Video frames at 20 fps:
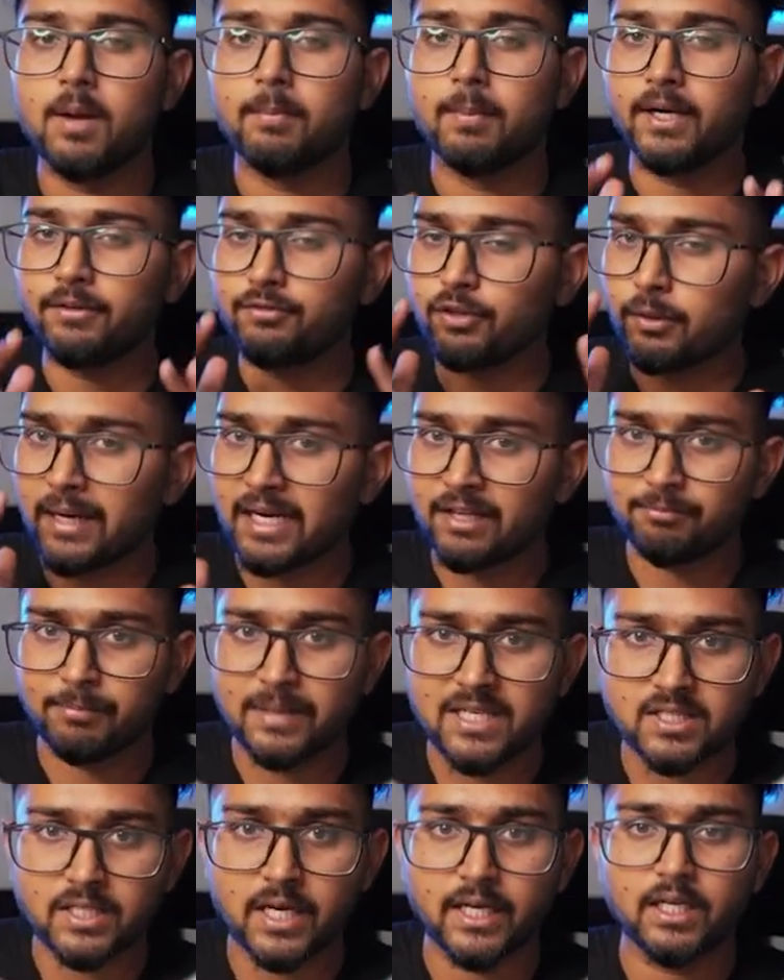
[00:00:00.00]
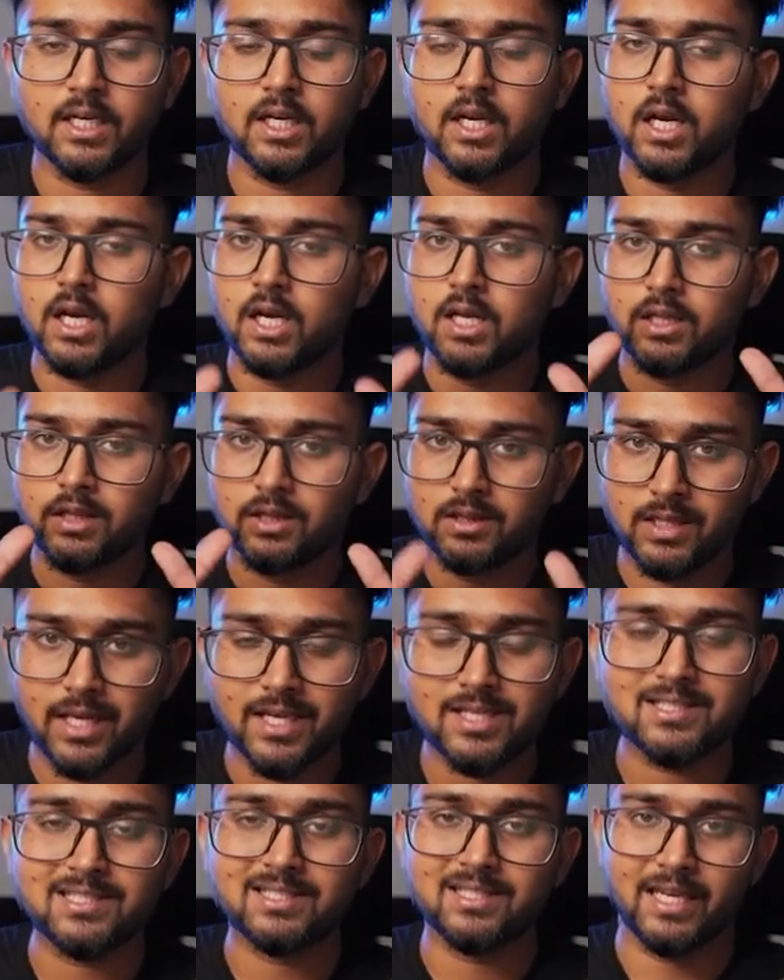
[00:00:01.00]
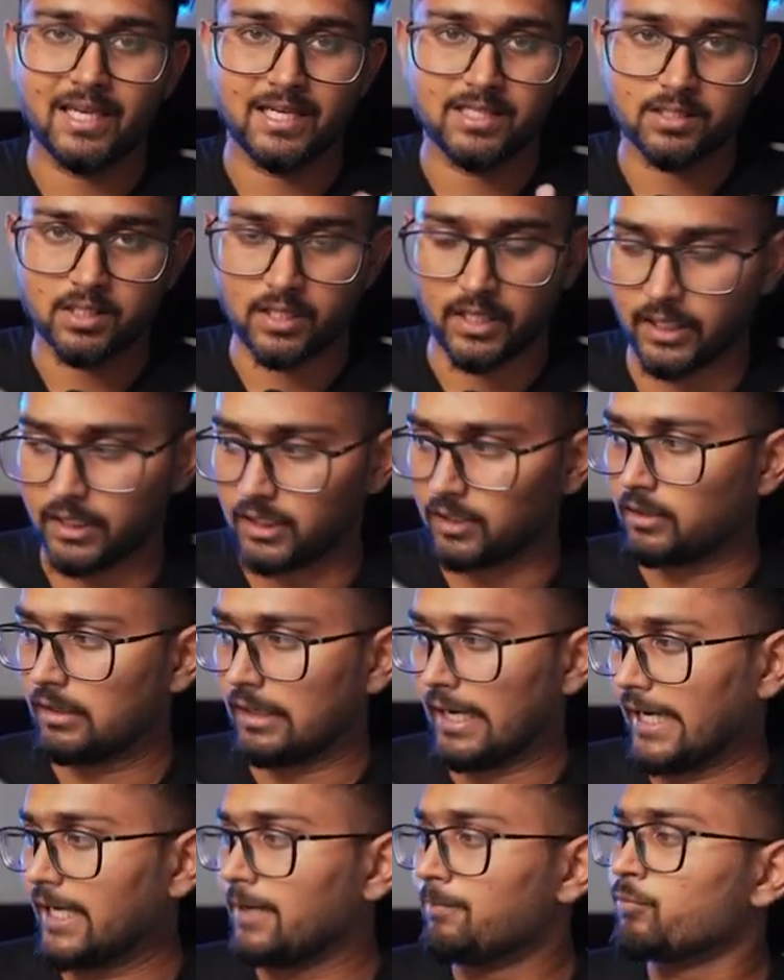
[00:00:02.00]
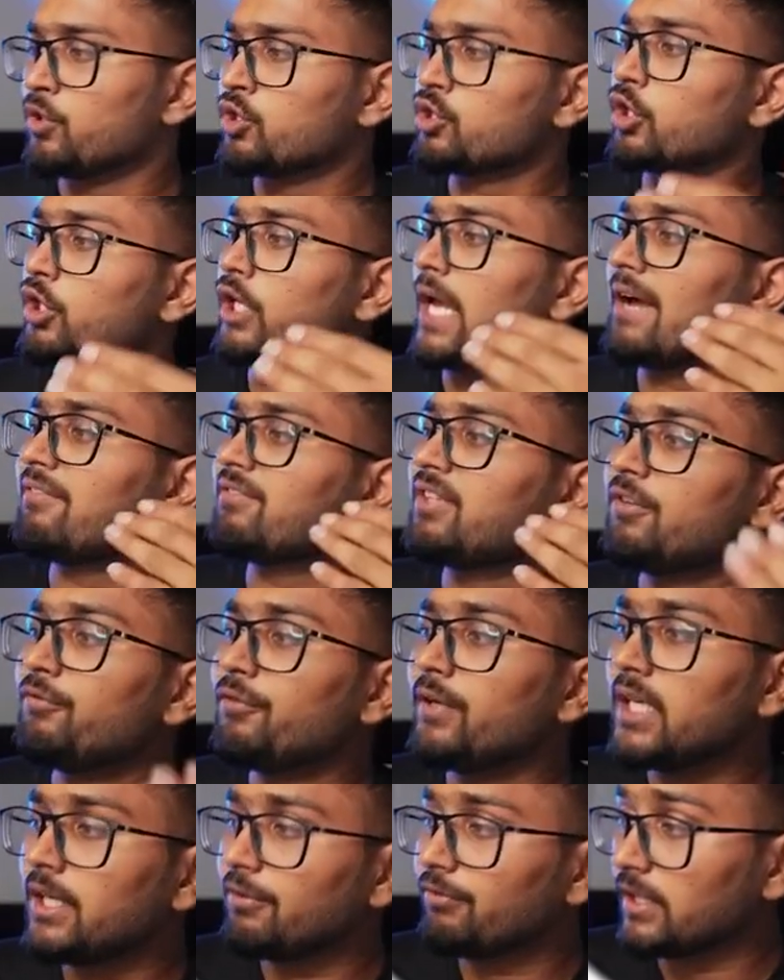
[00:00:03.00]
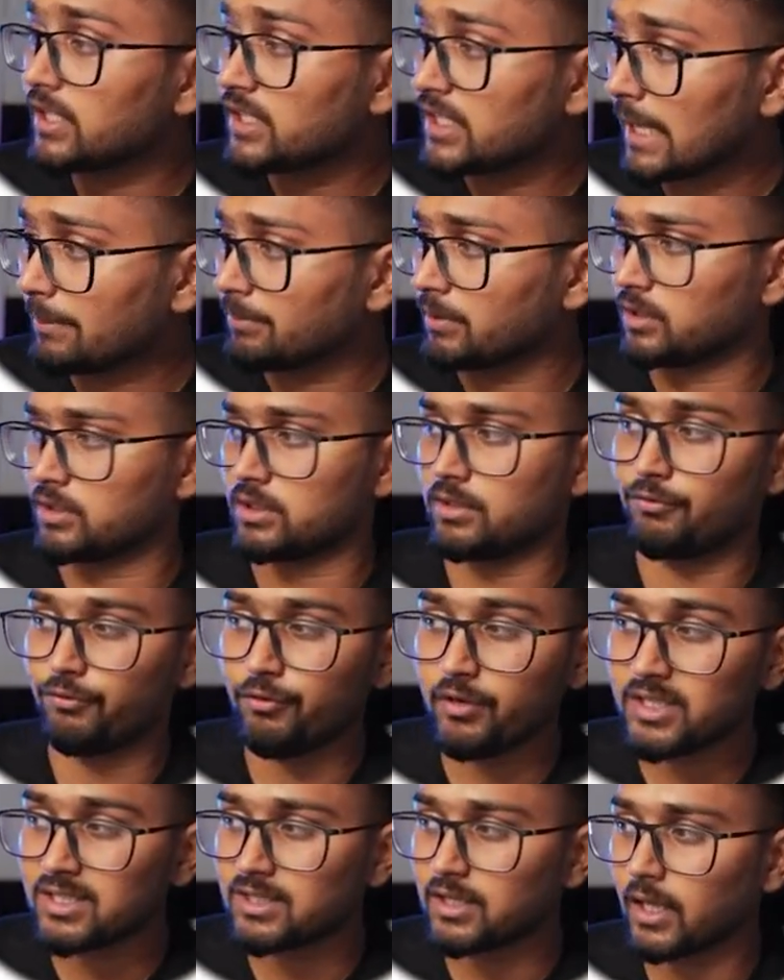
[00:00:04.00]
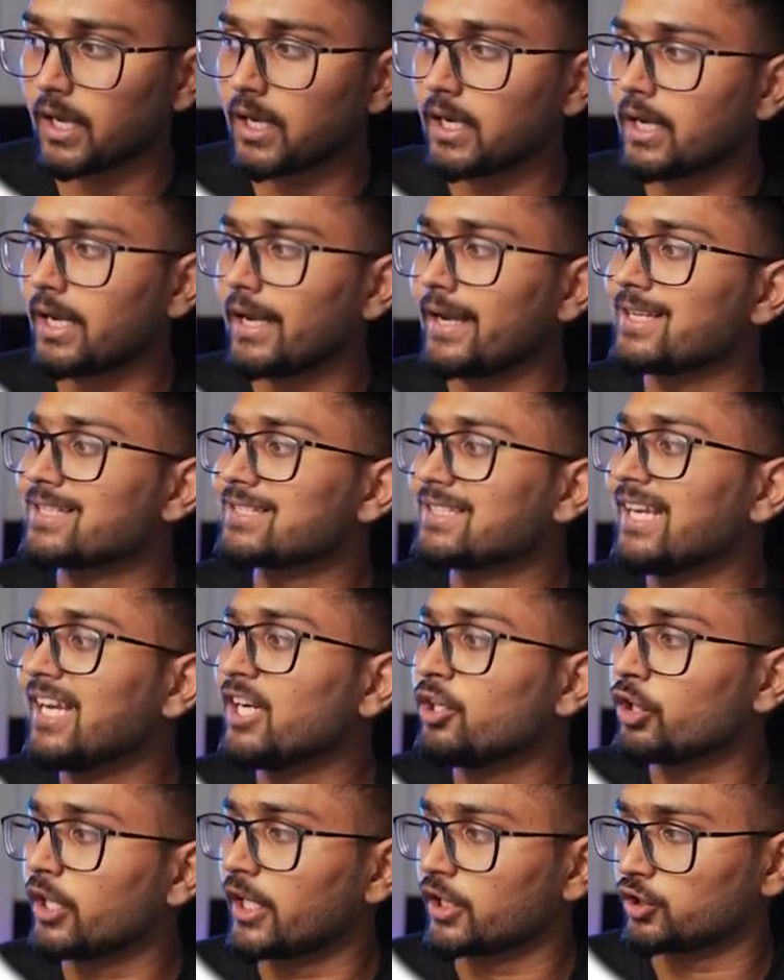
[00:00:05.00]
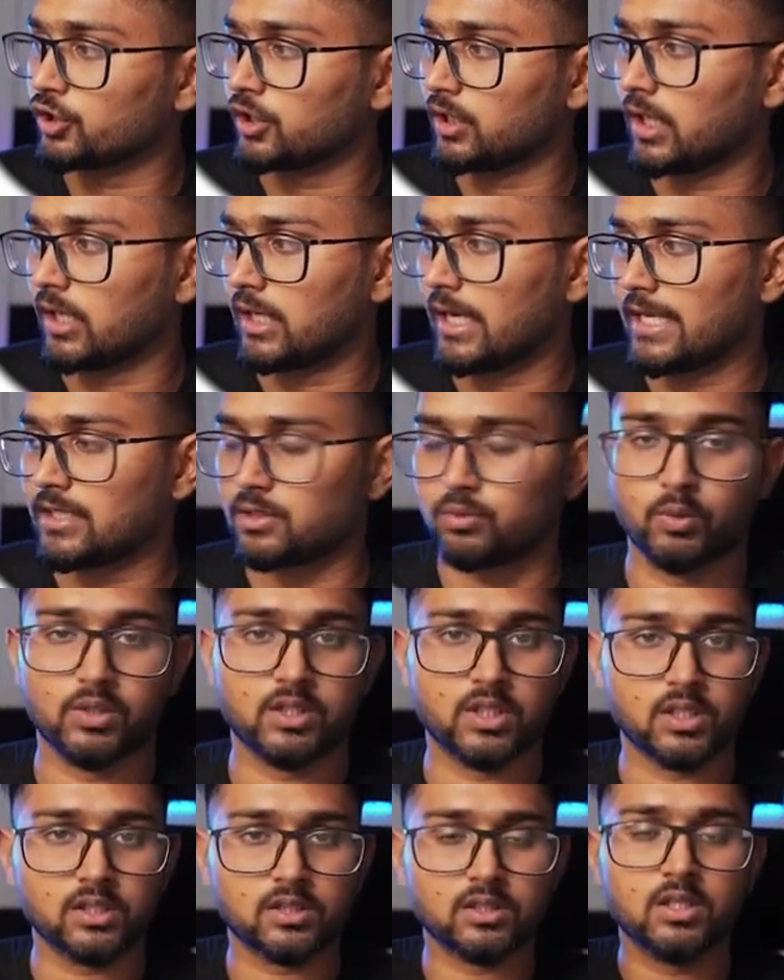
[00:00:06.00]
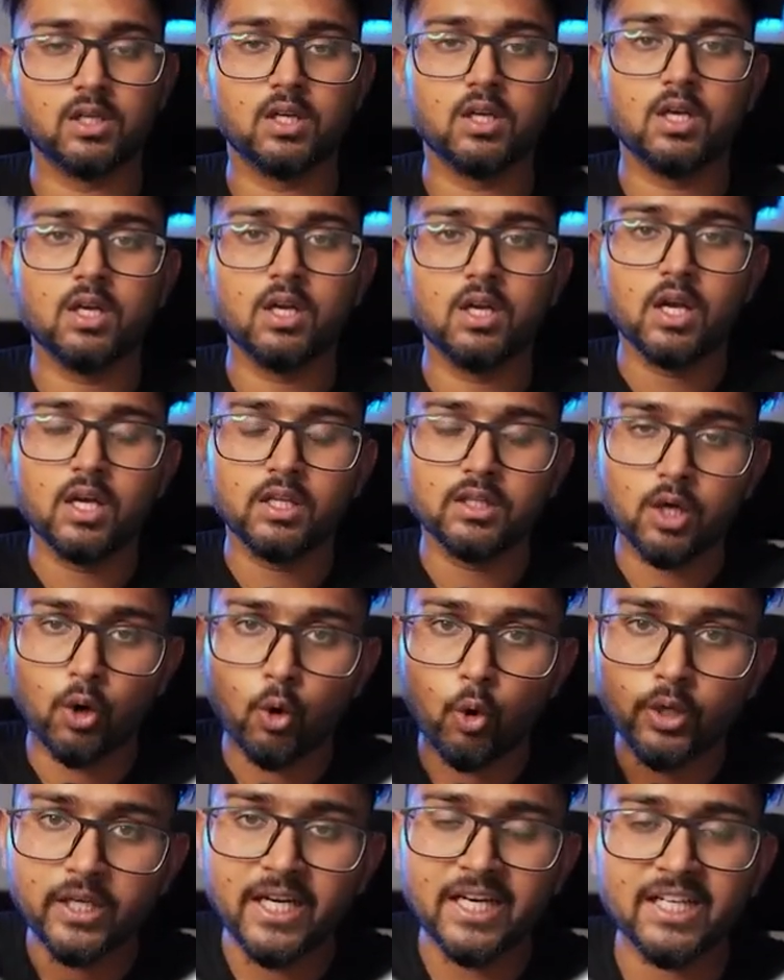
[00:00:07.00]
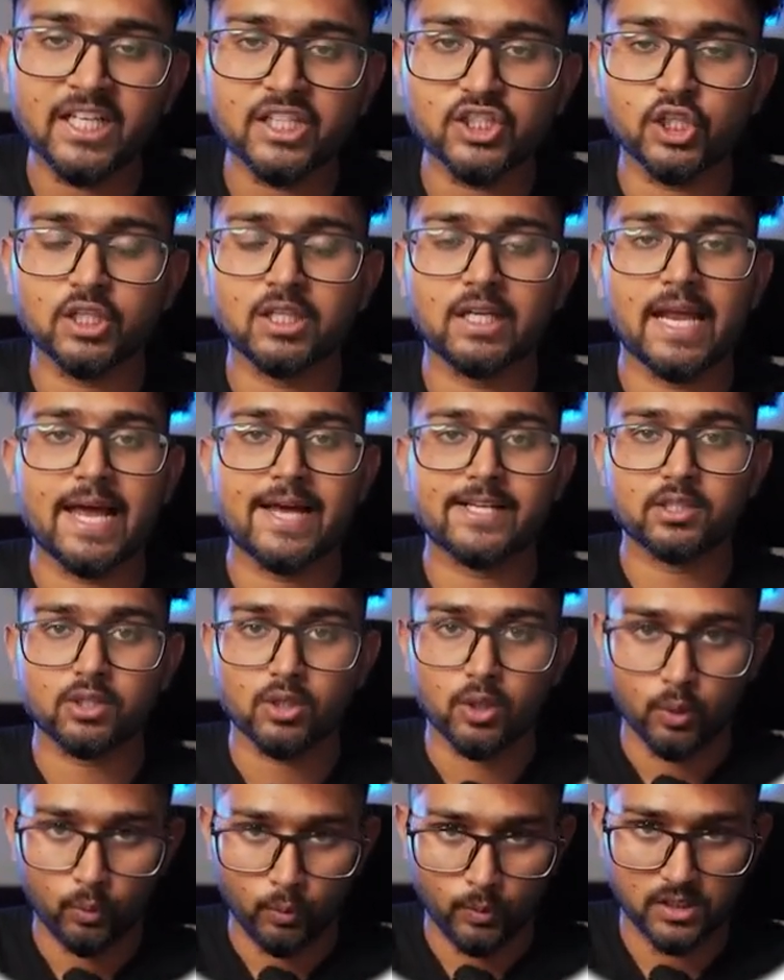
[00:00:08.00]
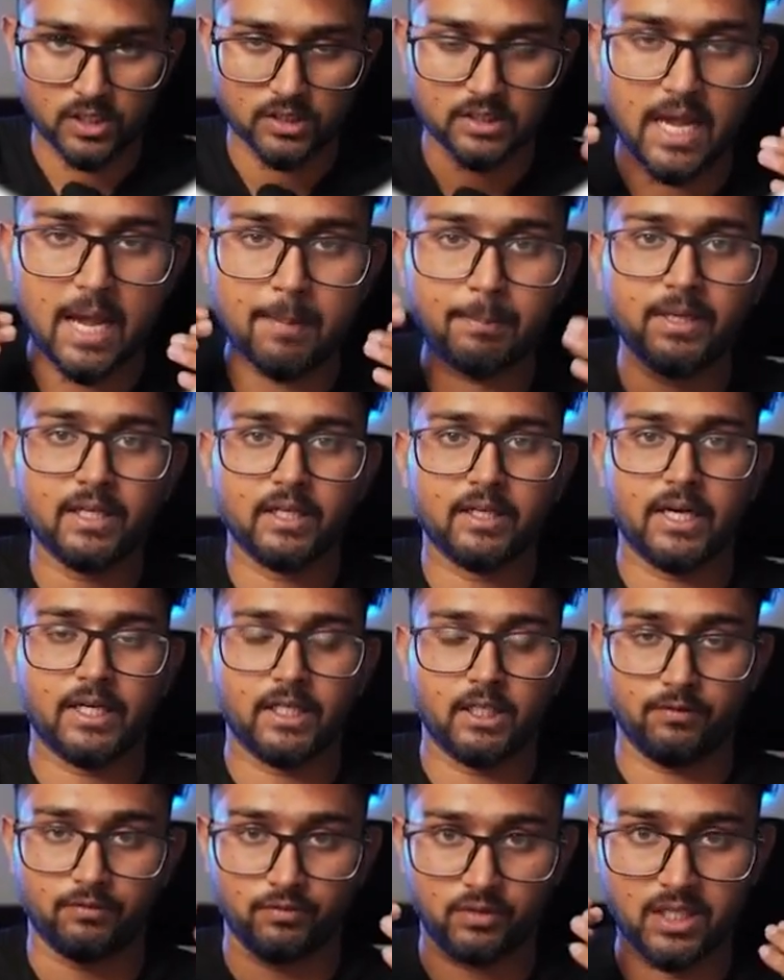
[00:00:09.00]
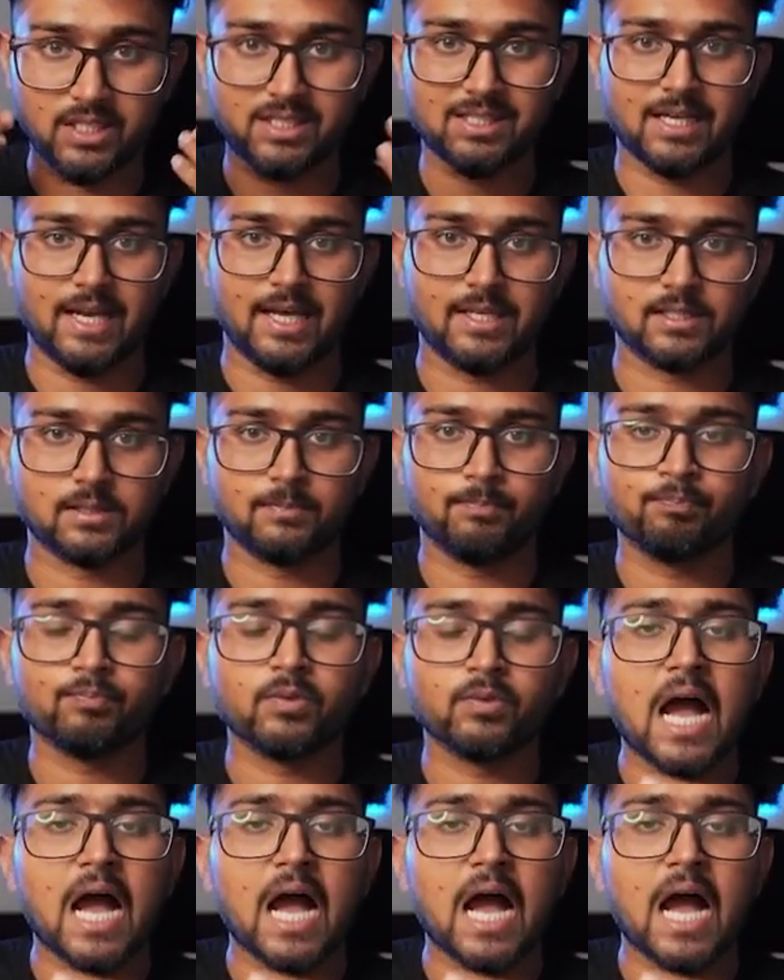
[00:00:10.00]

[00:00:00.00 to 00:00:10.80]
But if you might have missed it, this is it, right? So you have different chapters. The first thing is introduction ka class, which is the orientation class, which is happening right now, this class.